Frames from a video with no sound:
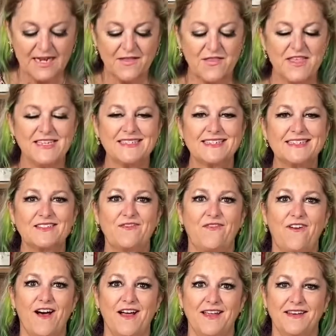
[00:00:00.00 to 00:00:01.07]
This is
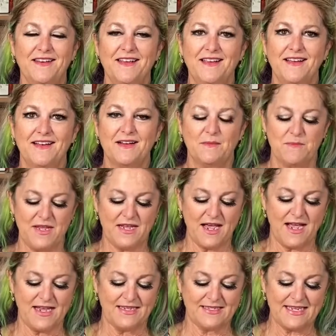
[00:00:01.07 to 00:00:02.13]
fun
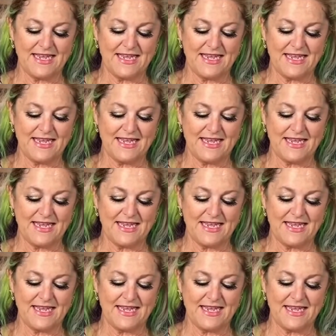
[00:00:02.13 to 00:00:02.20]
because